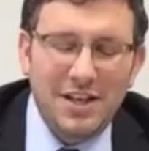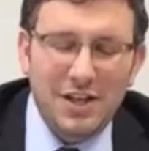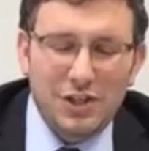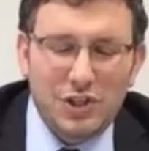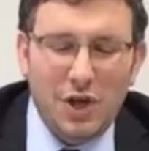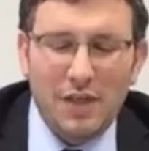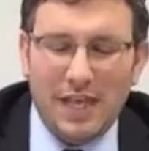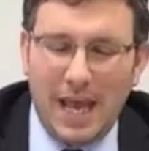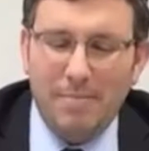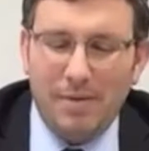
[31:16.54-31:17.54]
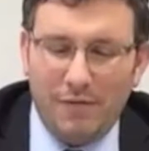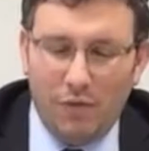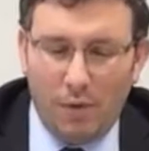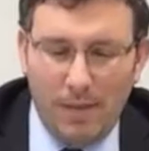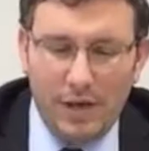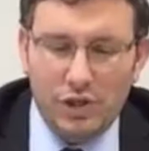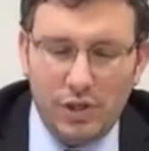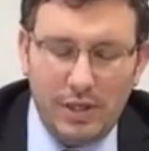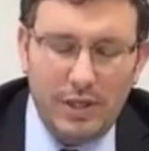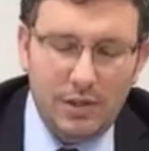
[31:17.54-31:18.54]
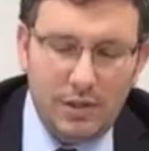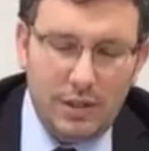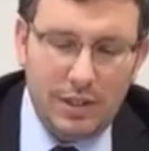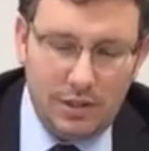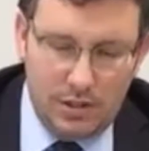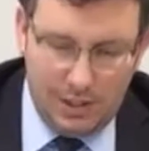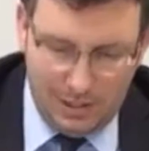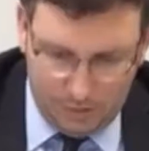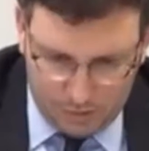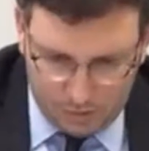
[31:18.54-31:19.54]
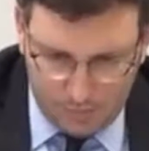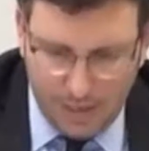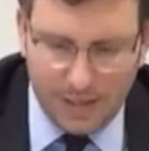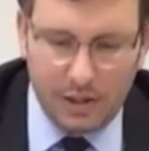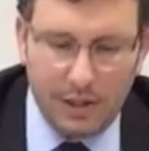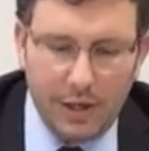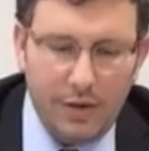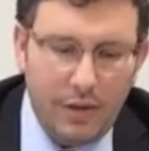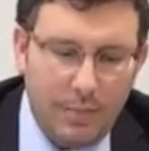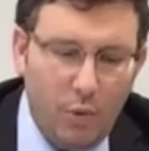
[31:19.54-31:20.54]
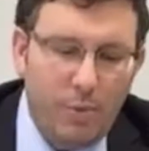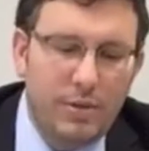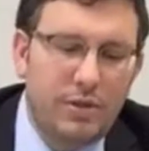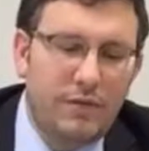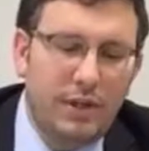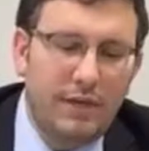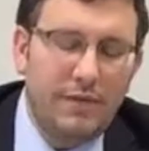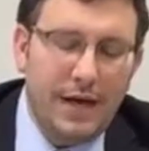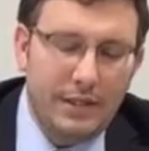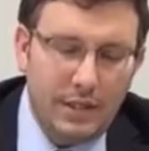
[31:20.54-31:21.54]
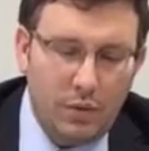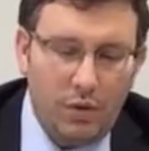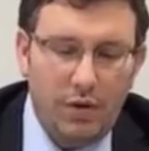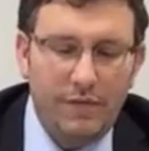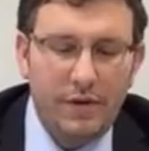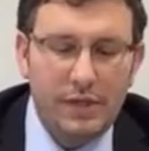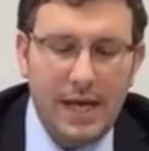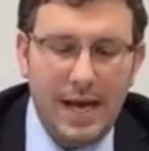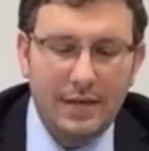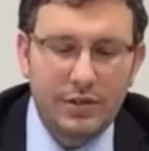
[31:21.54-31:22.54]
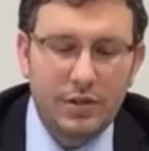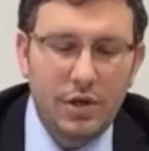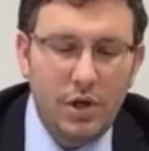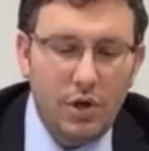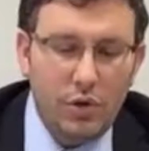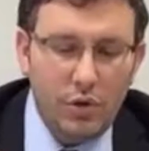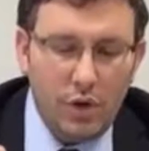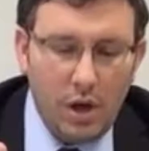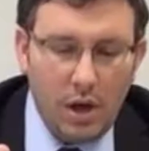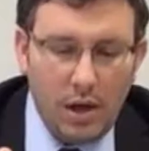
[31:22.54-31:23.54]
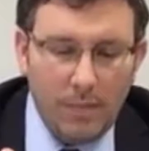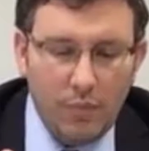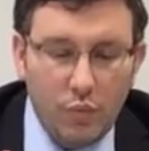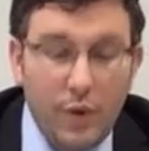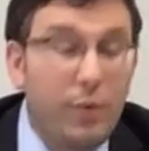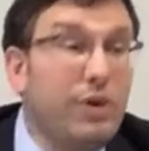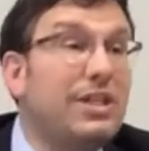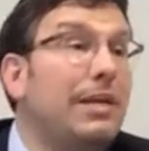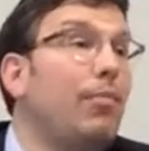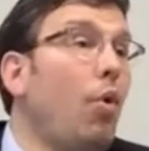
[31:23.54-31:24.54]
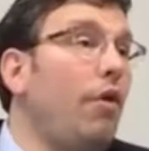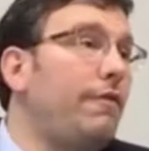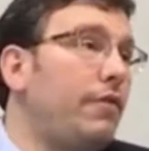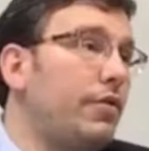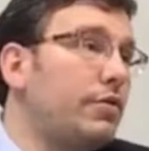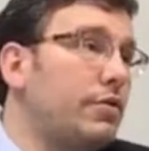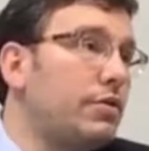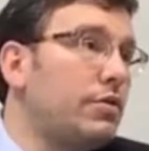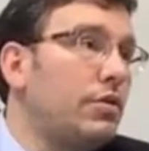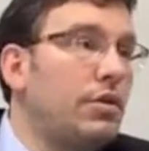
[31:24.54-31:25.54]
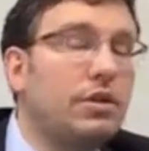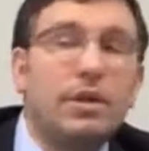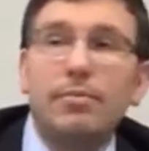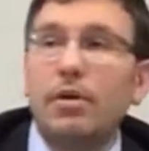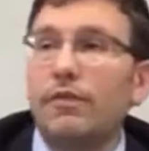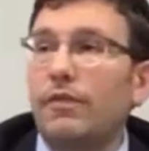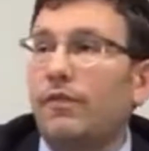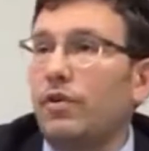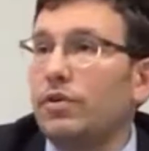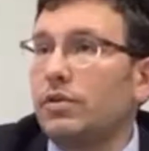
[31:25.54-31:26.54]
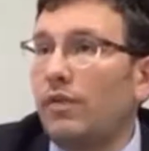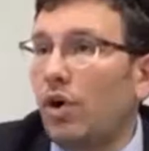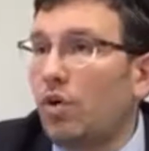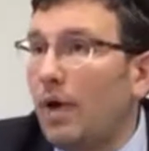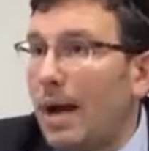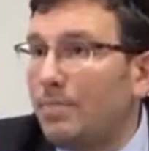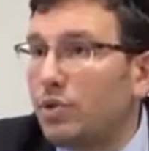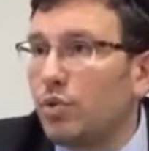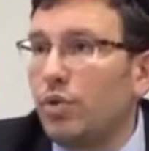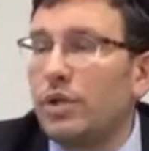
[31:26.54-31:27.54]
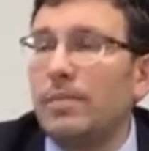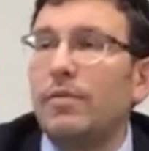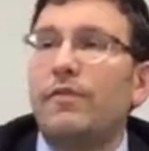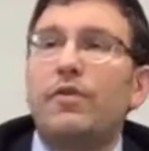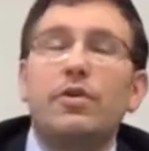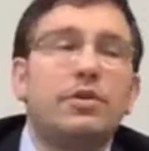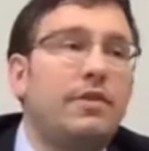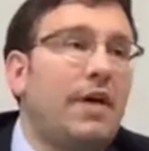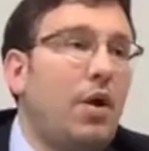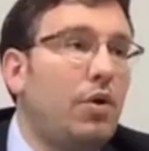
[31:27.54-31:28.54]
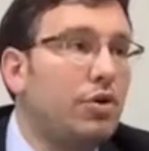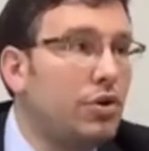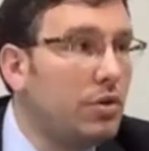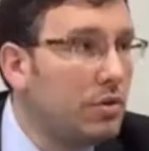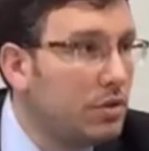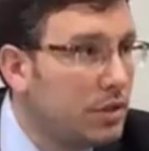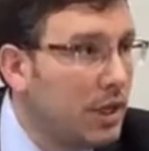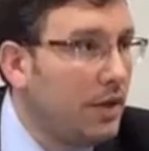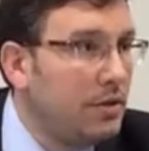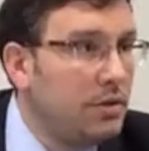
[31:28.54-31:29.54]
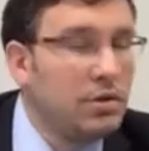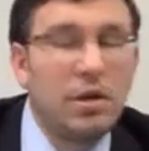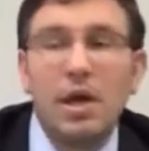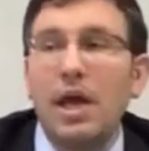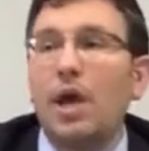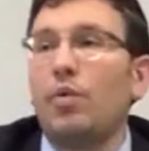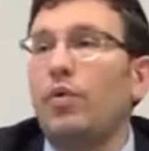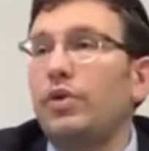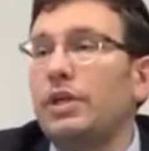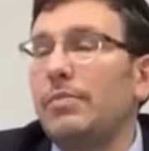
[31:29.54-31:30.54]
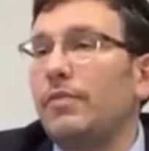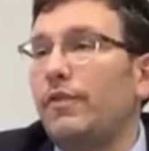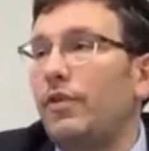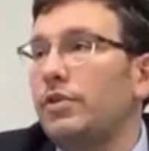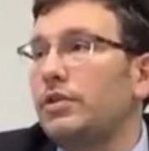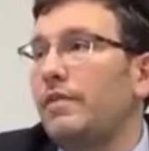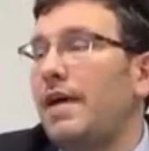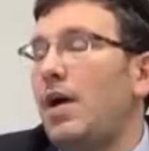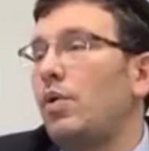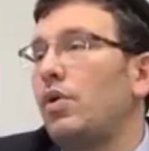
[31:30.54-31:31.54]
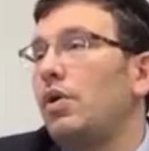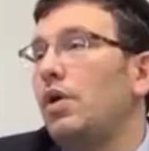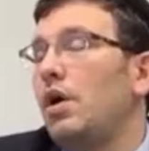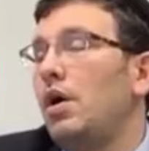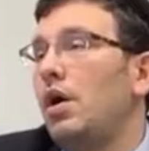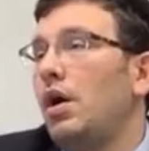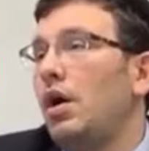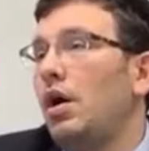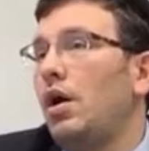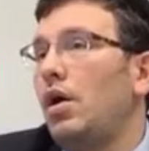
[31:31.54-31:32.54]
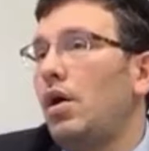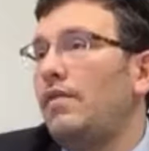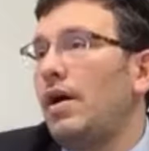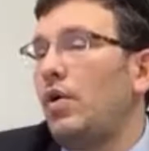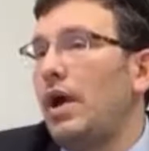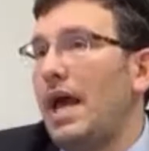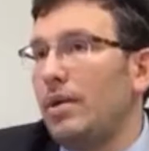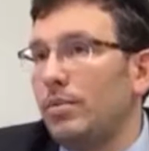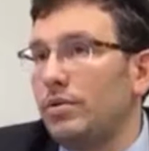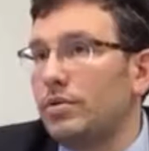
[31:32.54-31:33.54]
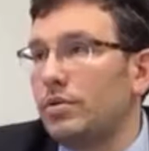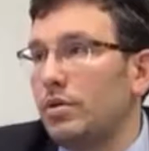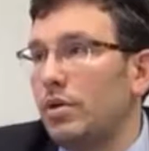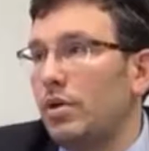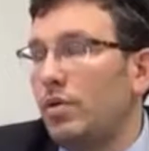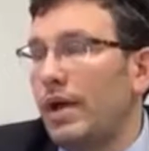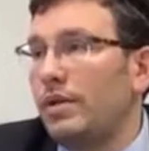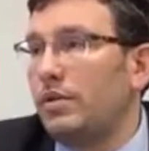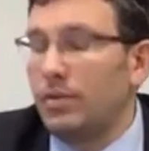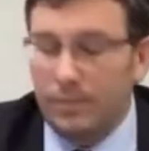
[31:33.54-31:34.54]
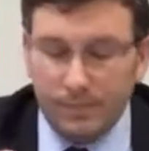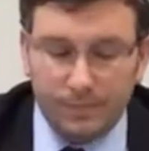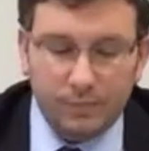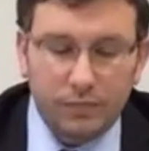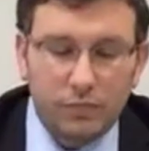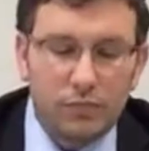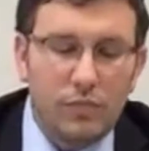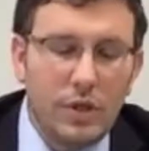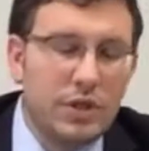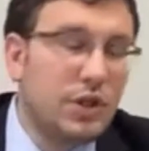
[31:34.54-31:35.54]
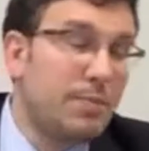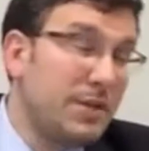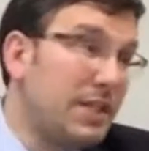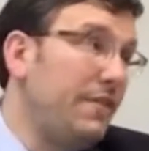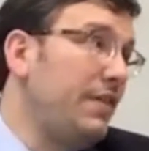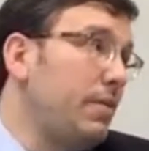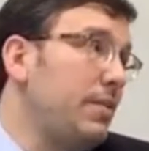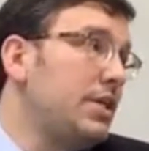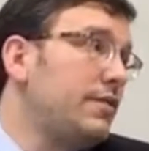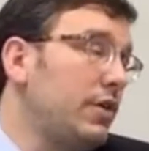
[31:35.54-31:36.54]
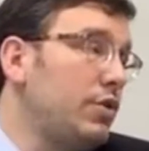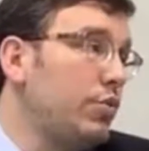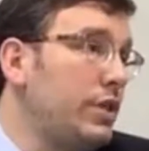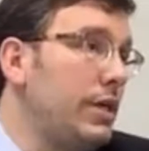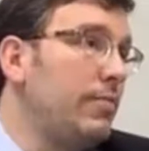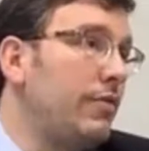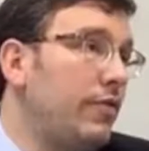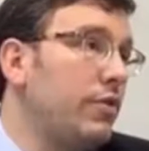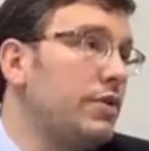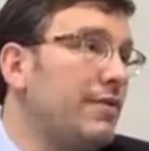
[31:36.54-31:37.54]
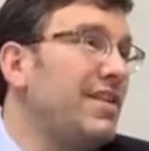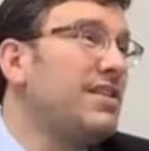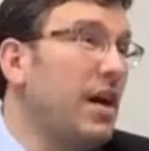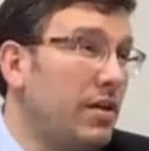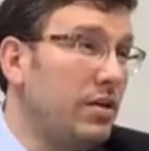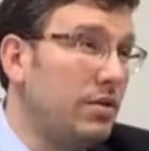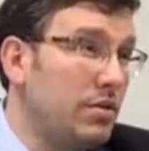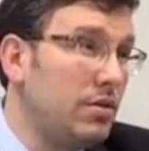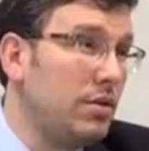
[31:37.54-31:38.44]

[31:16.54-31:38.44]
So the camping formation is made clear. The appointment of the Levites and all their tasks. We redeem all firsts. Redeeming of the first of our crops. We redeem the first of our sons, and we redeem the first of our animals. Right? There's a specific mitzvah to redeem the first of the donkeys.